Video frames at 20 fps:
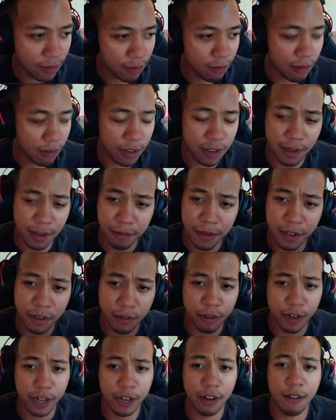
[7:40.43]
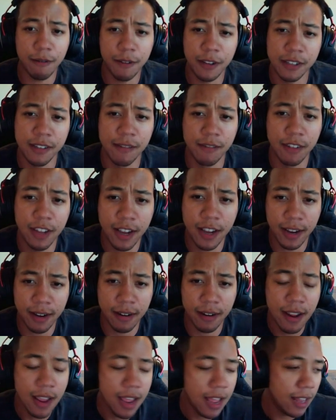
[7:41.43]
whether that be a great offensive
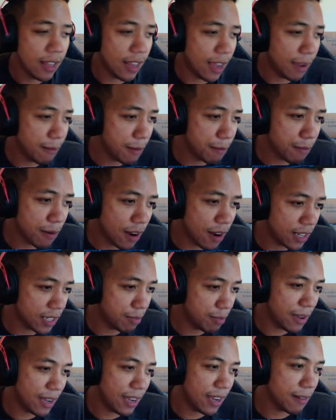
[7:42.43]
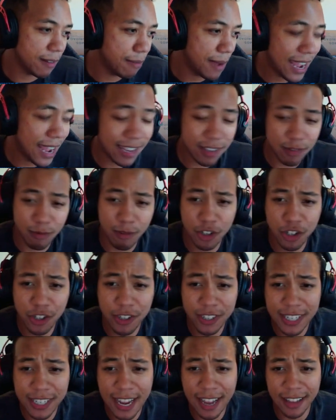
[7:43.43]
line, lineman prospect, pass
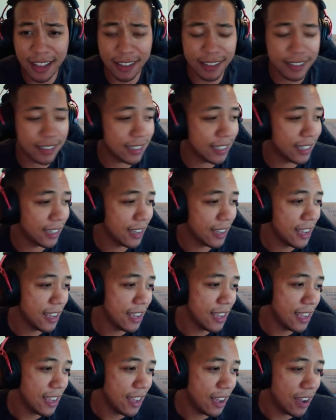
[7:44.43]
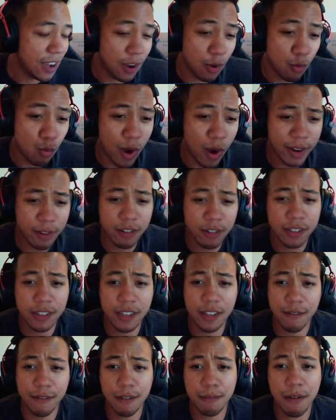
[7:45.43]
rushing talent, wide
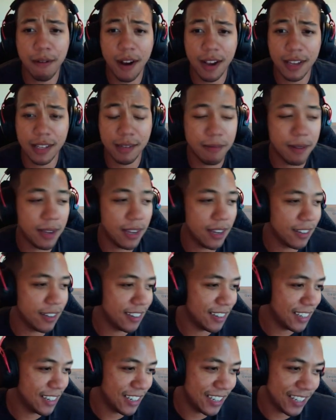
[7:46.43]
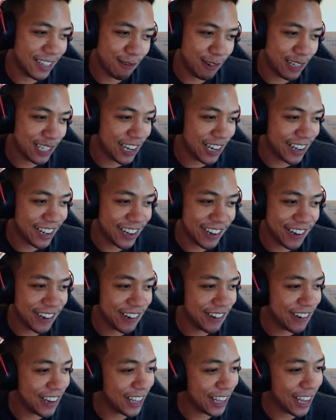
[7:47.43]
receiver prospect, which I
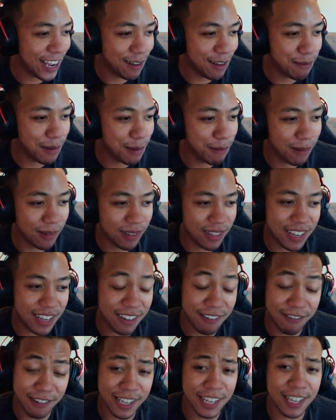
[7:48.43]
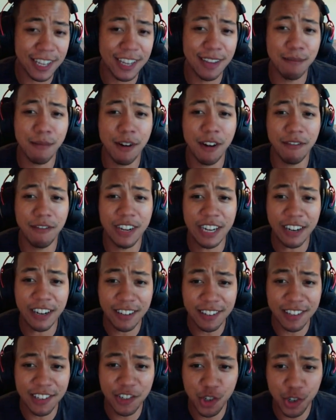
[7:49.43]
know a lot of people think we can get Marvin
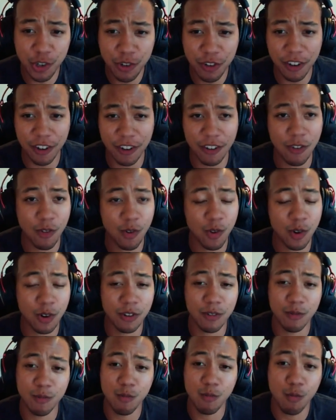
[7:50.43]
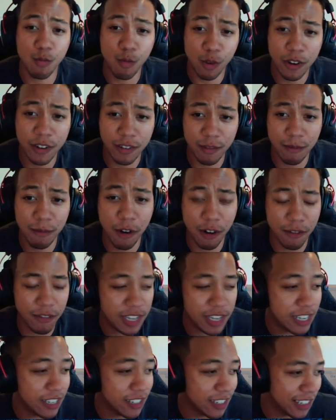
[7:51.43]
Harrison Jr. or want
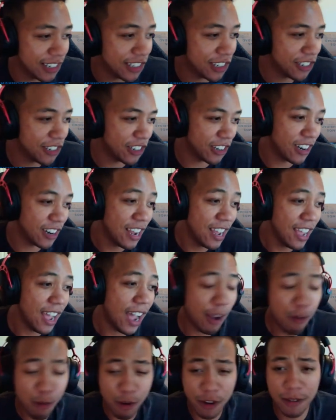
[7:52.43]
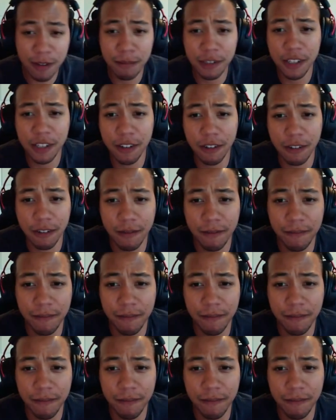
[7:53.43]
Marvin Harrison Jr. I want him too.